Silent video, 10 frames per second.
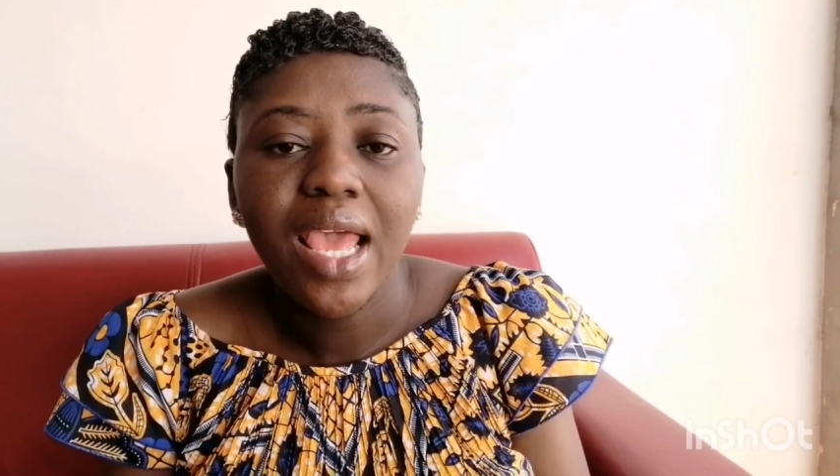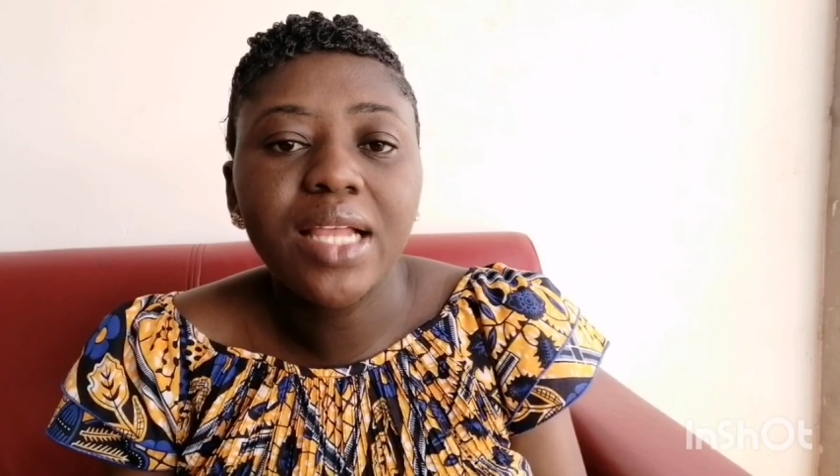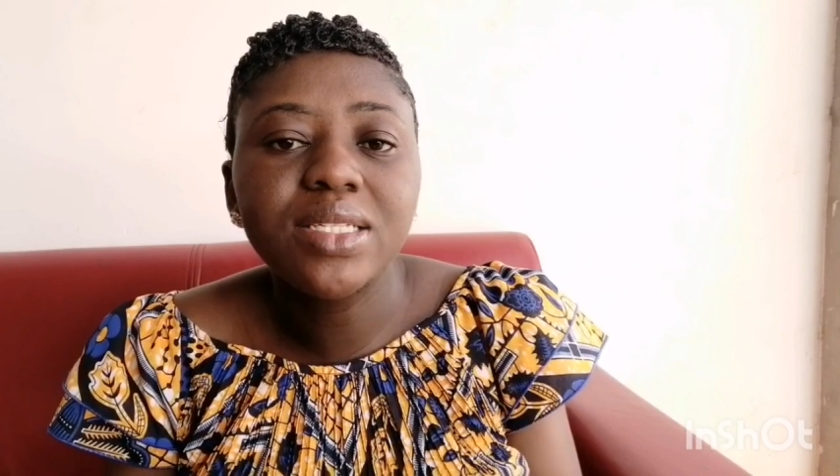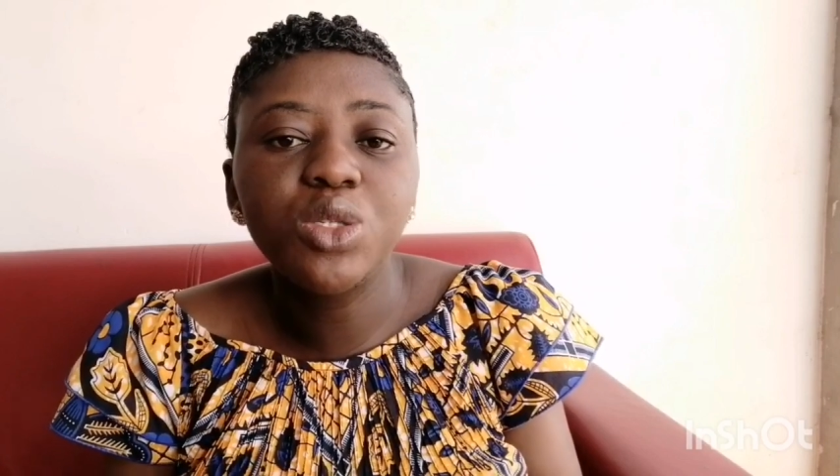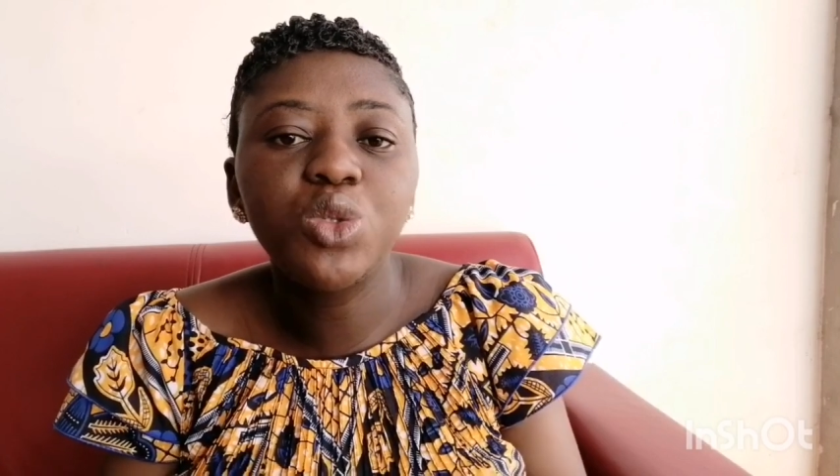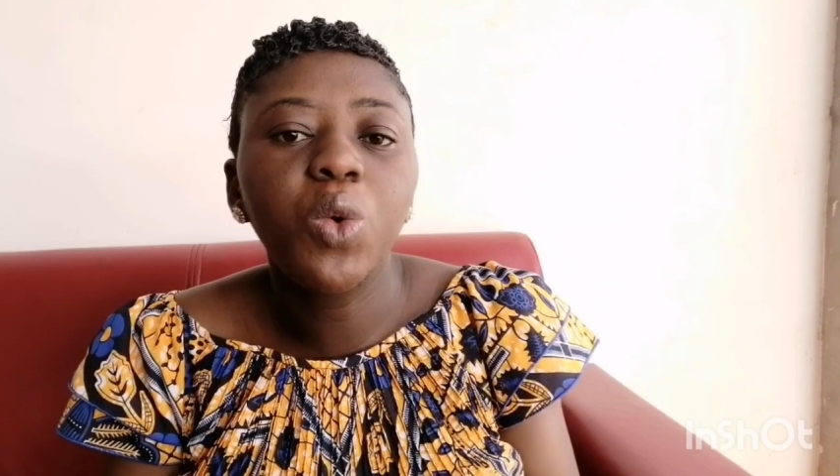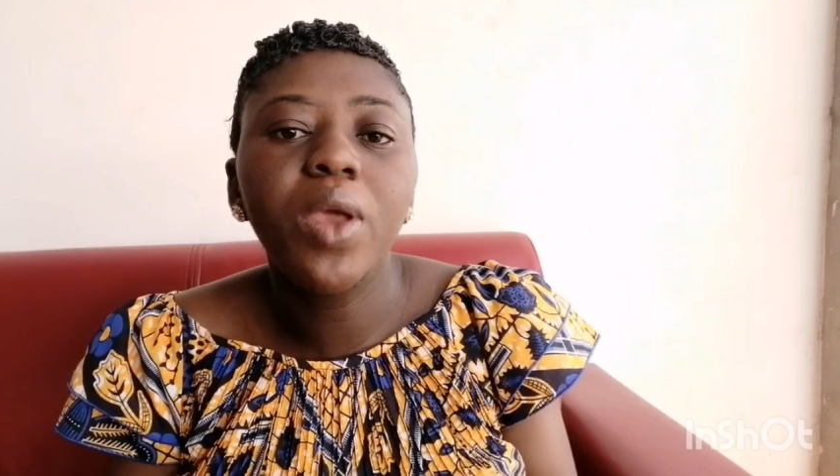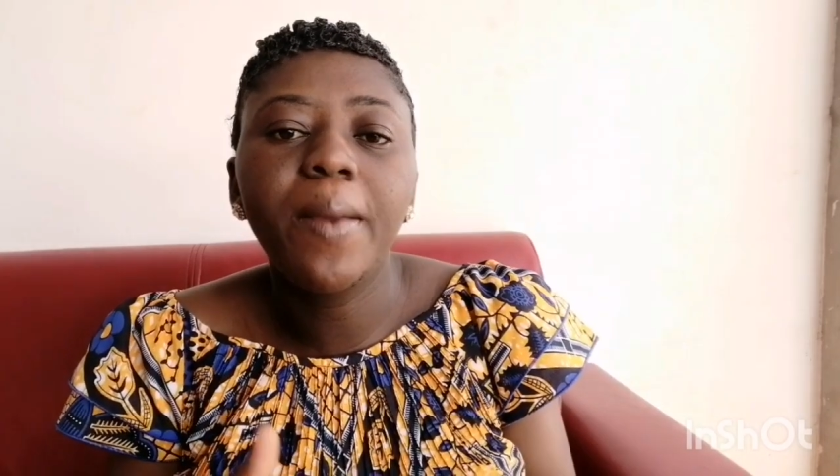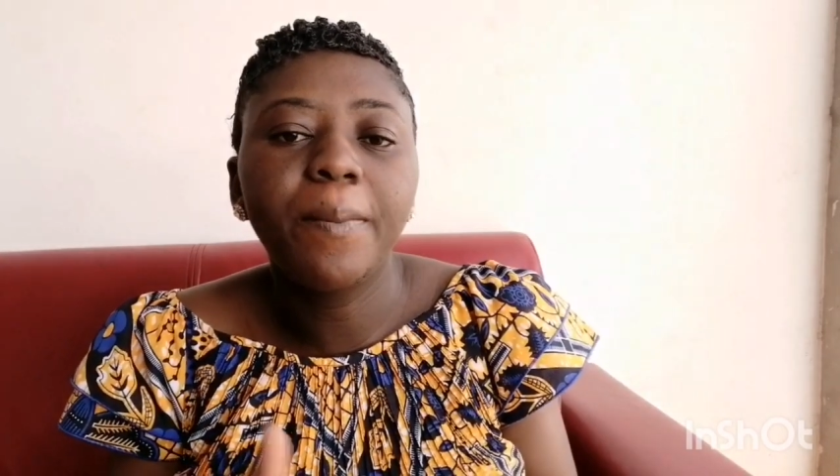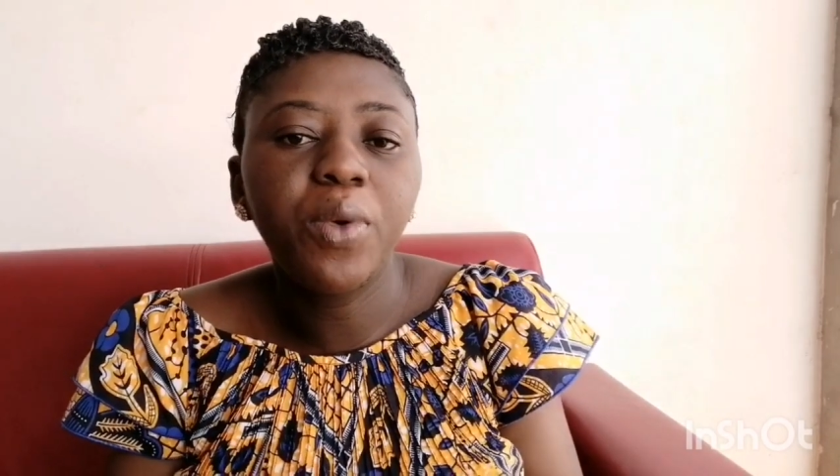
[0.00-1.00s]
It is
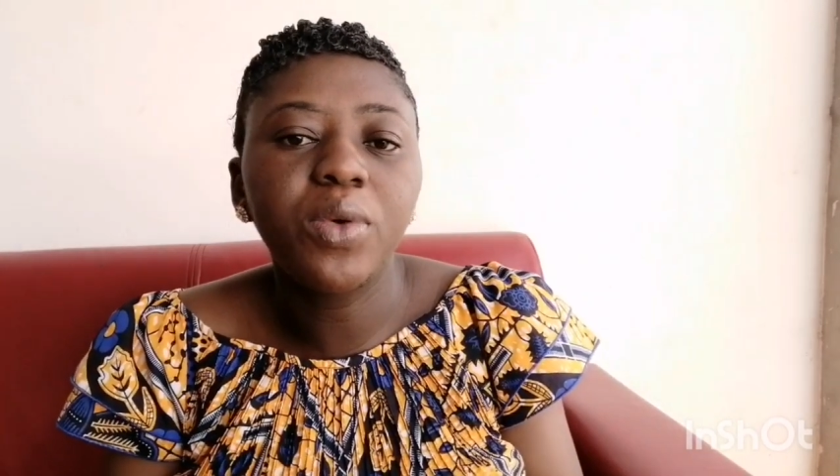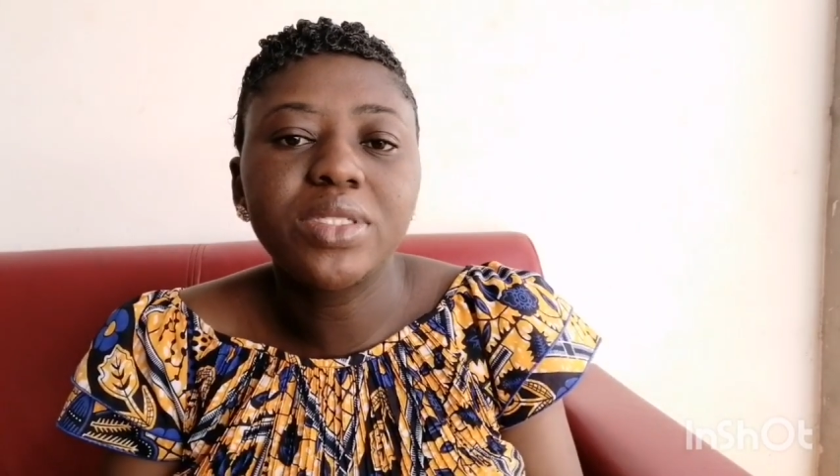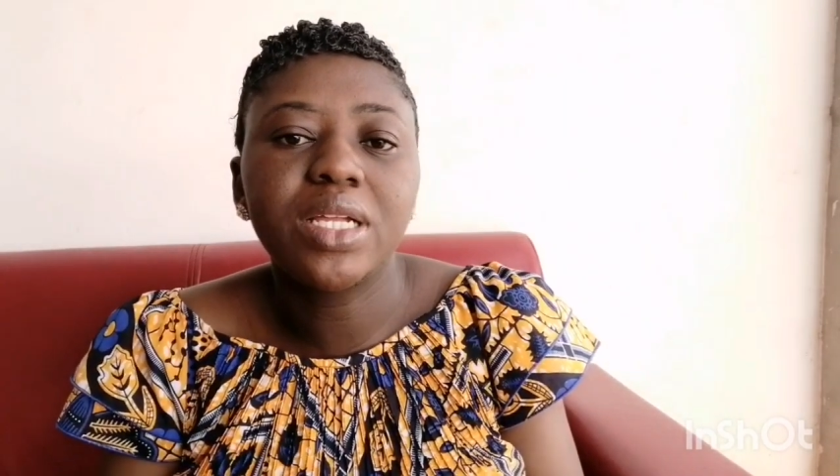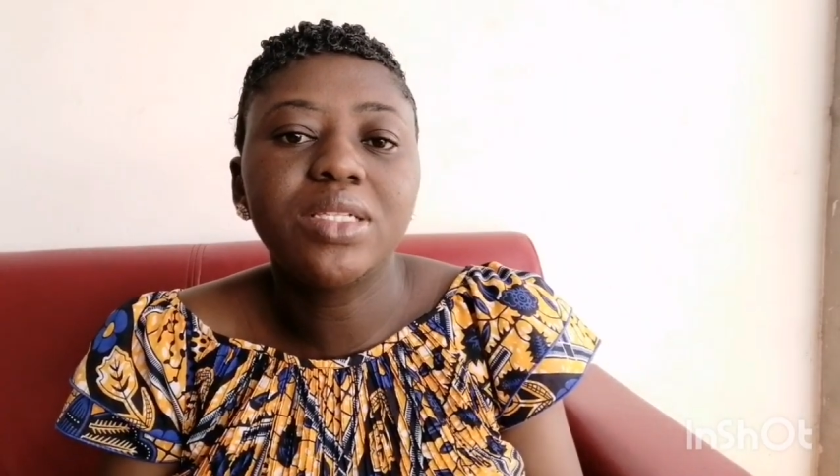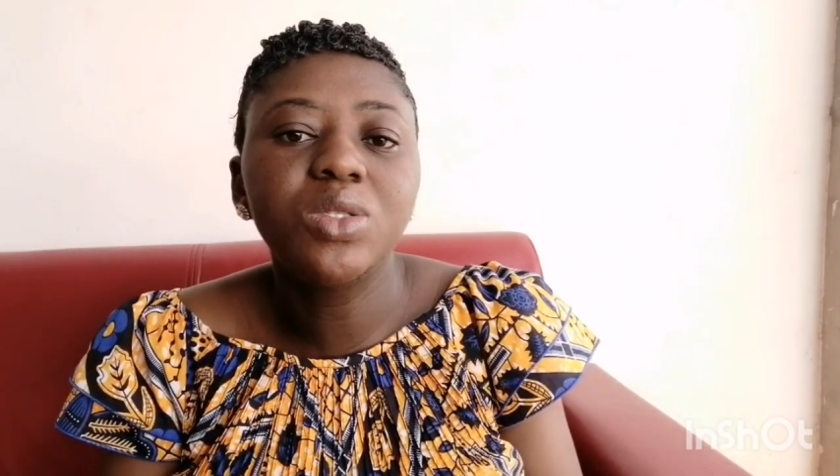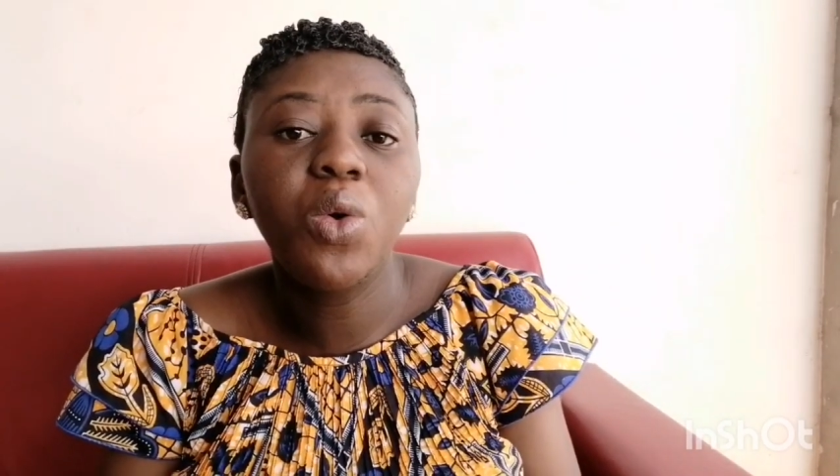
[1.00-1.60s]
so important.